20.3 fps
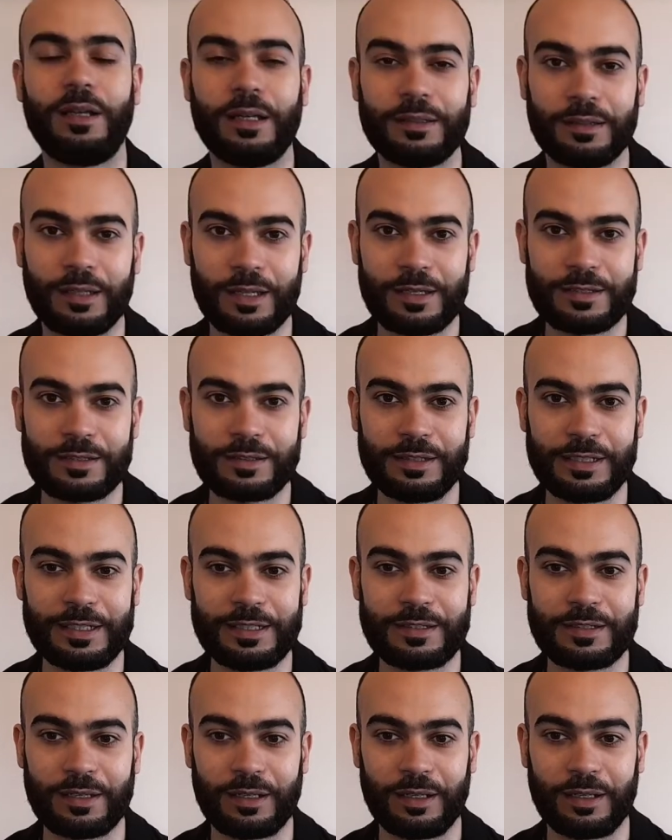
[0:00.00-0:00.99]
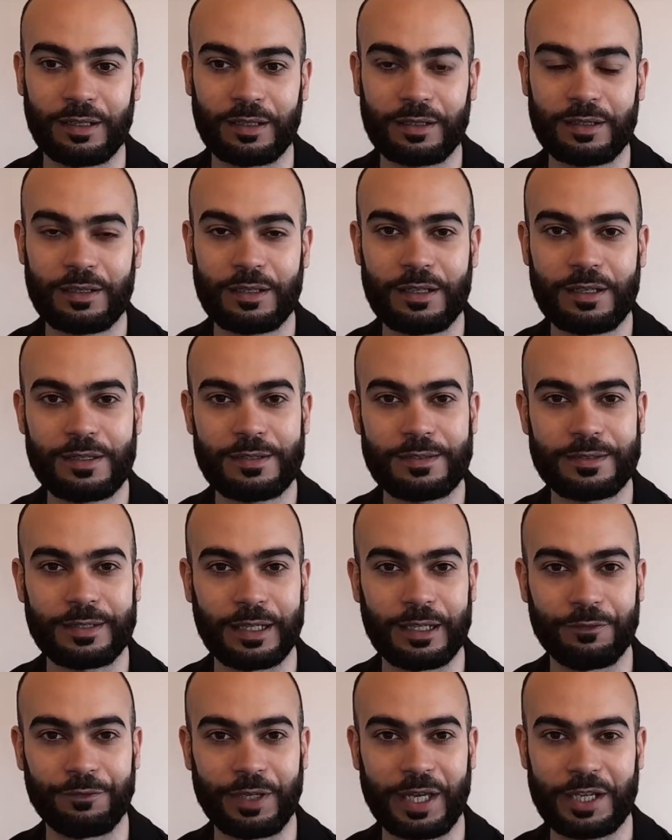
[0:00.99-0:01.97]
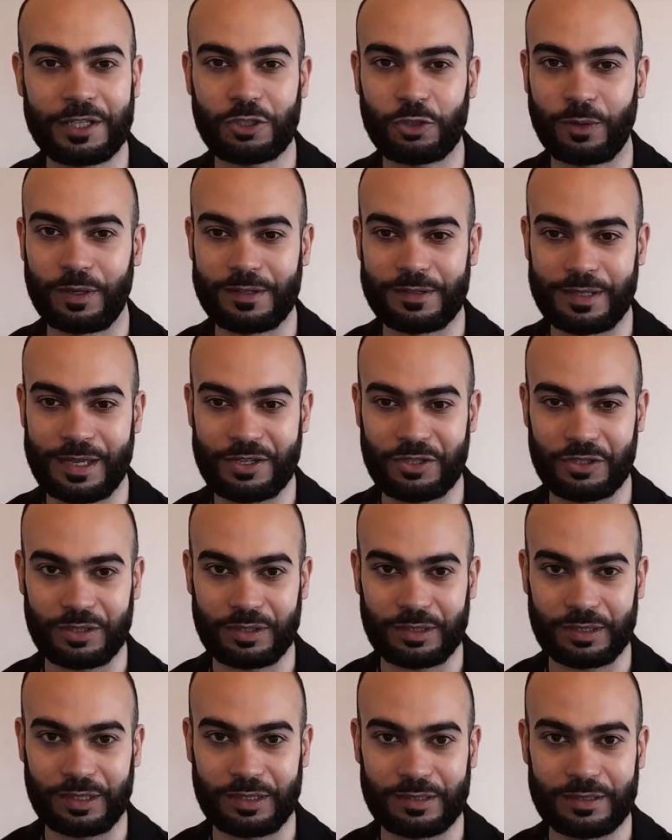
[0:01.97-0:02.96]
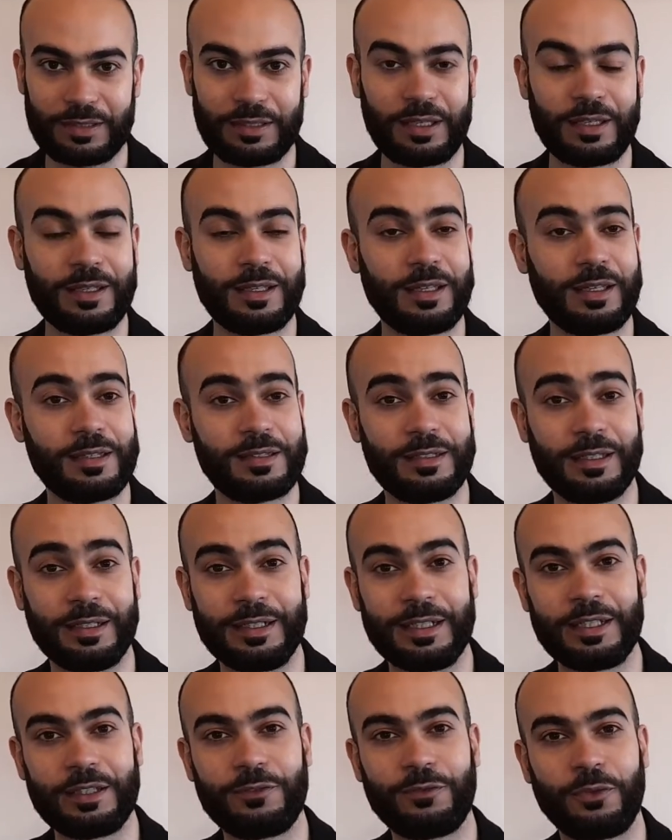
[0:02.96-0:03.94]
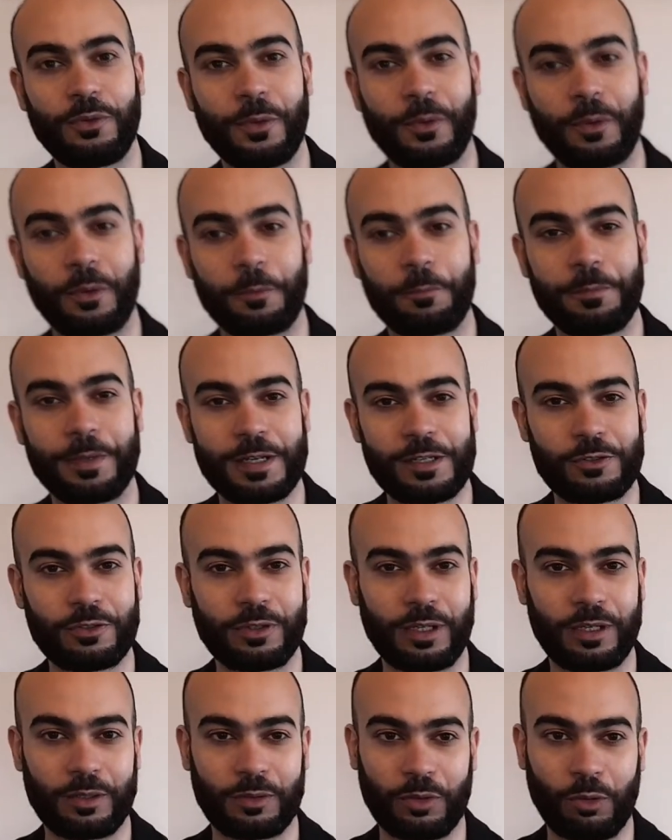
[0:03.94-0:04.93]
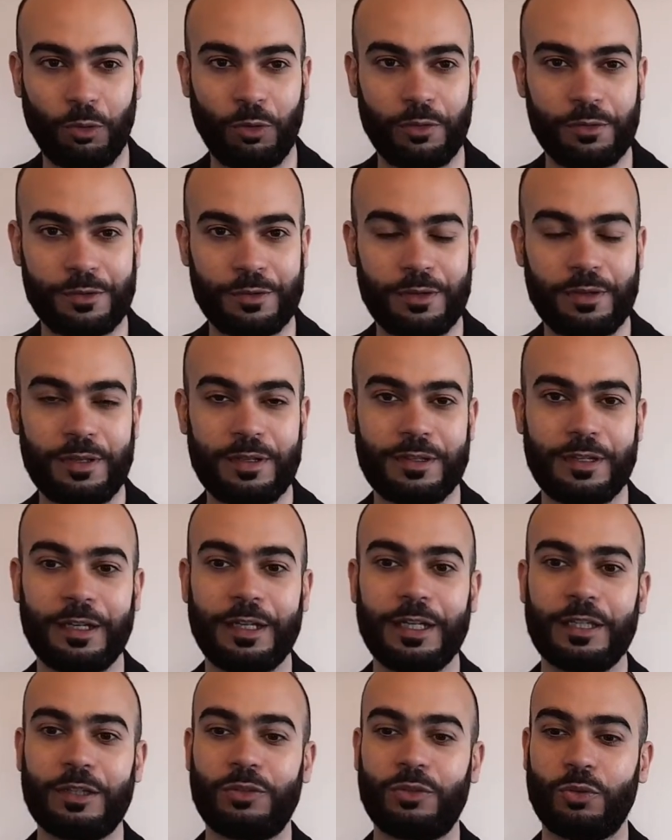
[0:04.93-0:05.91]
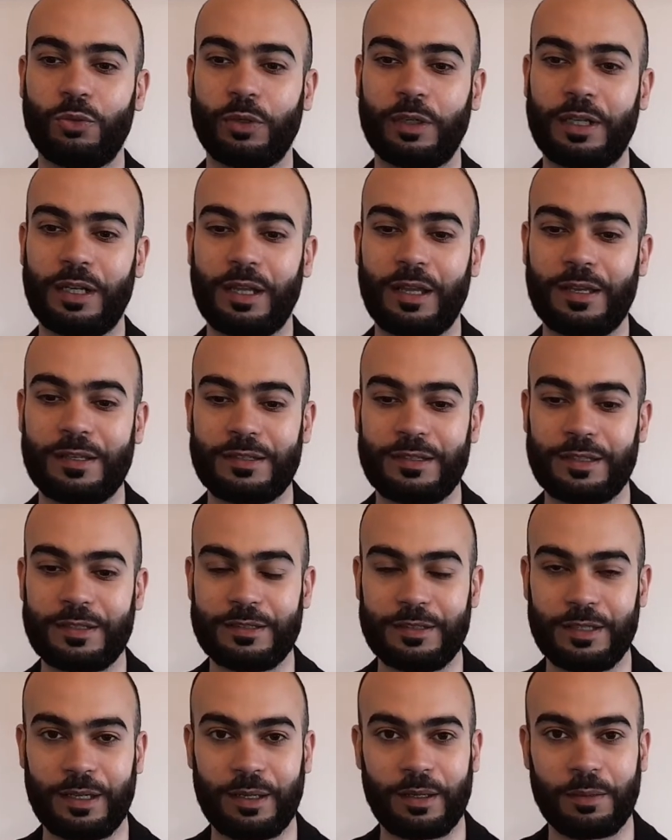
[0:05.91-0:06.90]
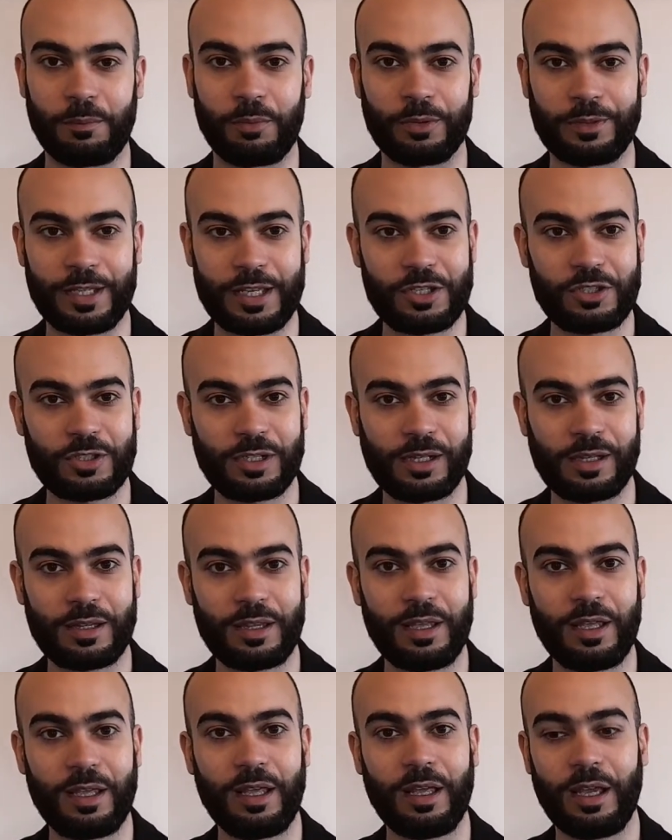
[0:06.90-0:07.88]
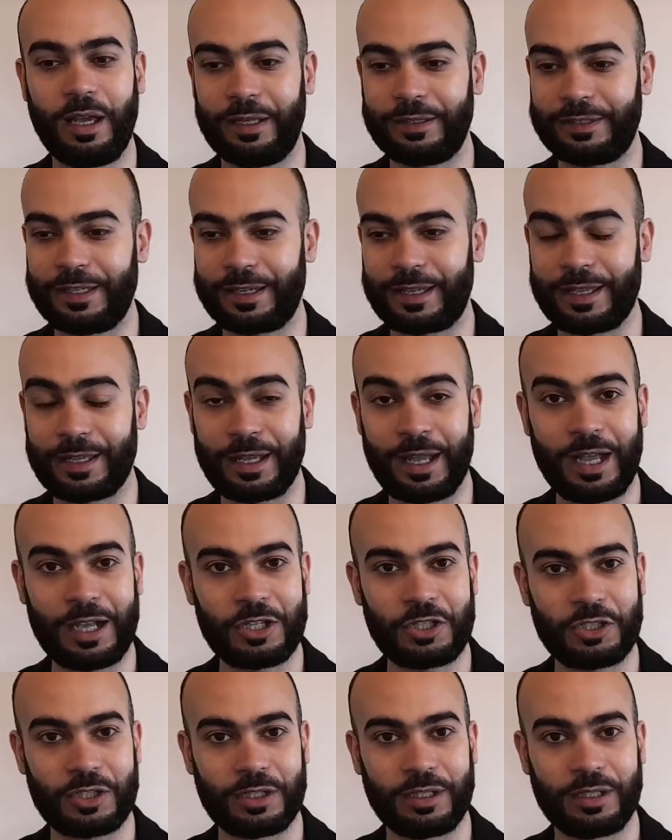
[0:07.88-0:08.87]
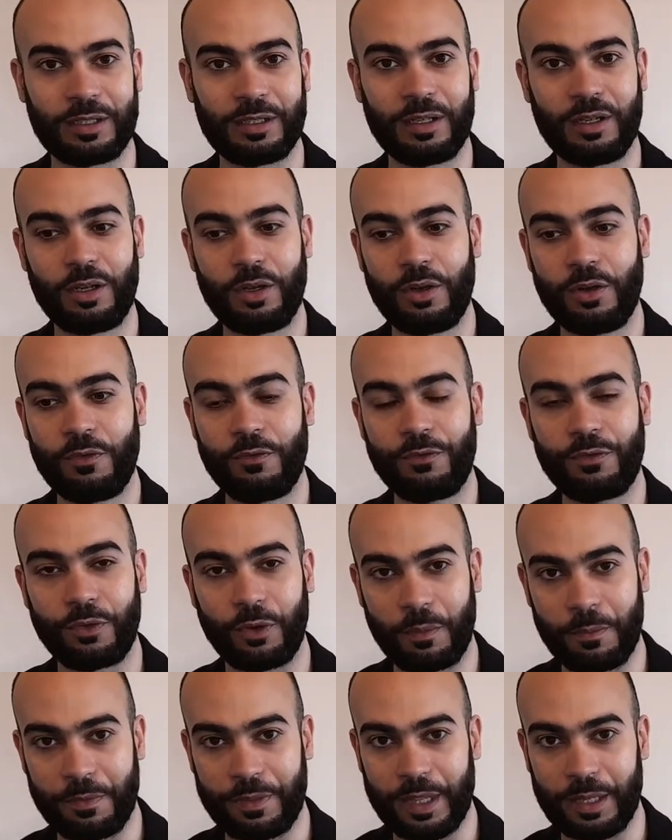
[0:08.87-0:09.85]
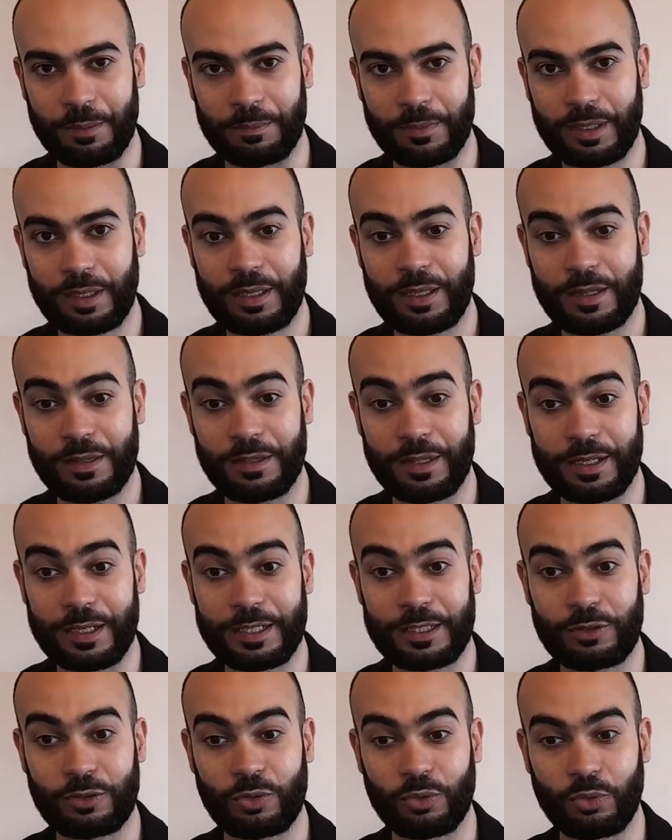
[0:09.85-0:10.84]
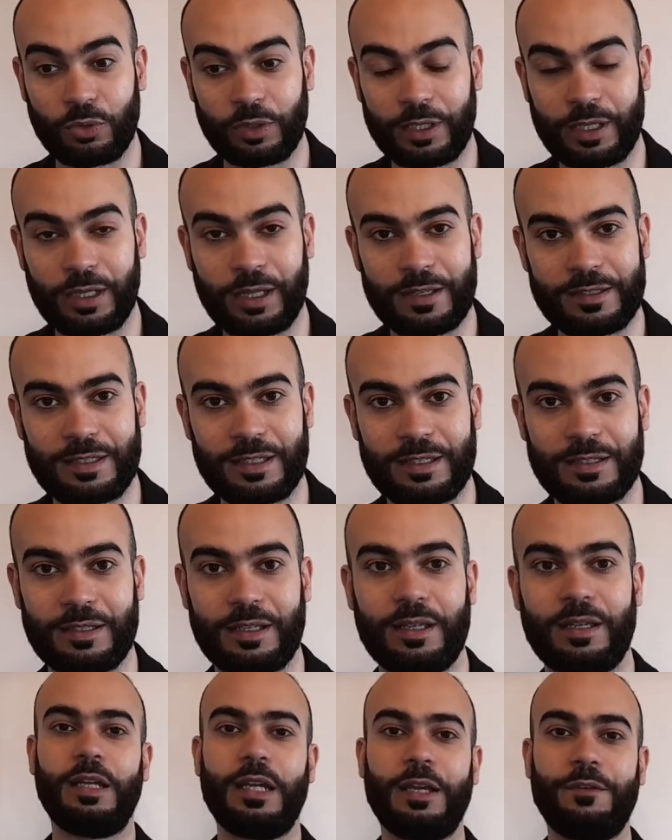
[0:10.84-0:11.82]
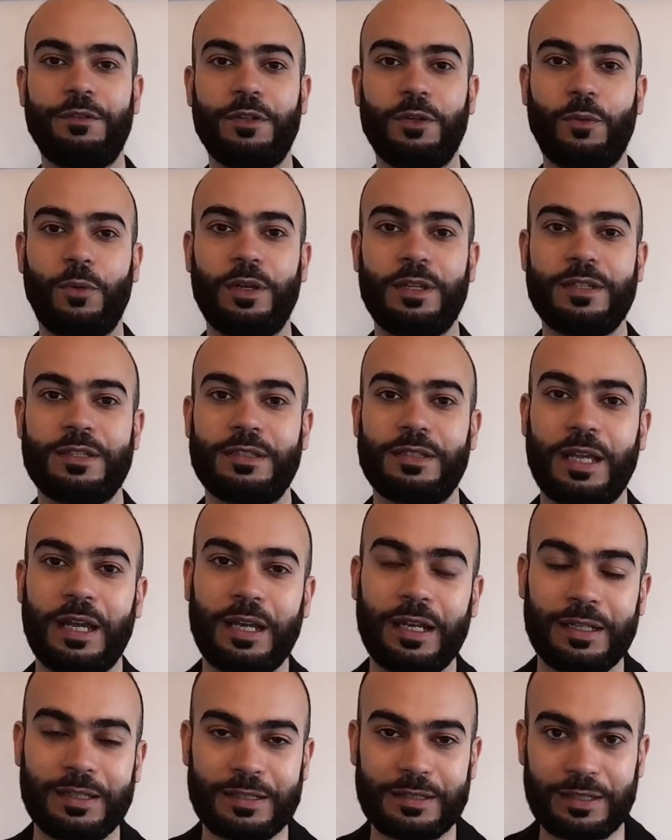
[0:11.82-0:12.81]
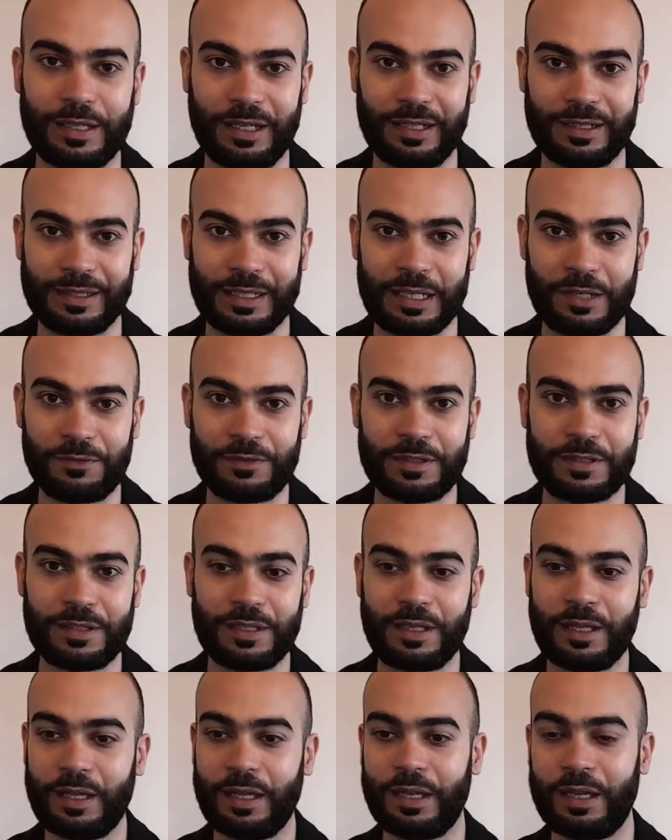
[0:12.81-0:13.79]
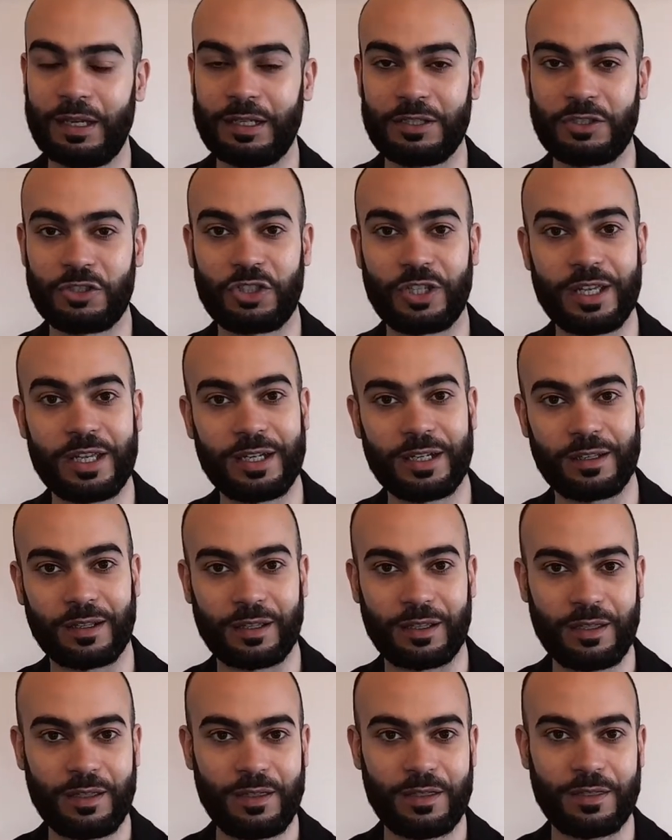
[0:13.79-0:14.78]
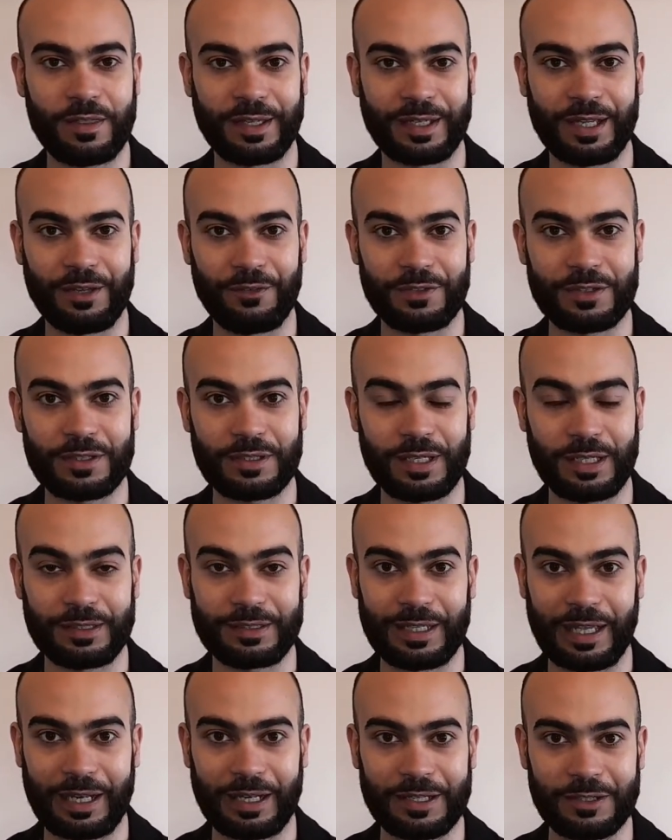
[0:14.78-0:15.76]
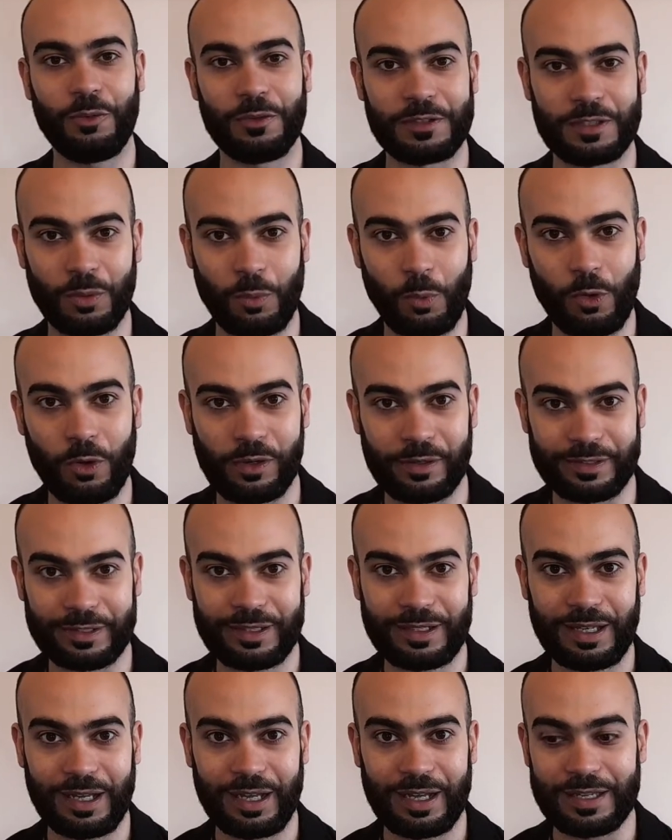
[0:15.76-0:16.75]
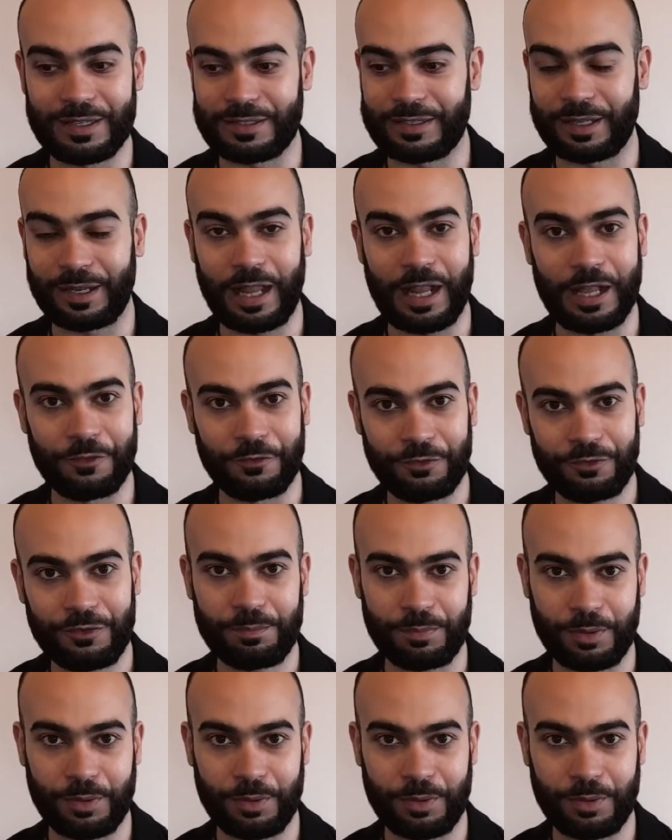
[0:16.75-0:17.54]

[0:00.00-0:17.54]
And last needs are self actualization needs the need for personal growth, the need to realizing the potential and taking action from them, the need to realizing everyone's talents and gifts, and sharing the gifts and talent with the world as a life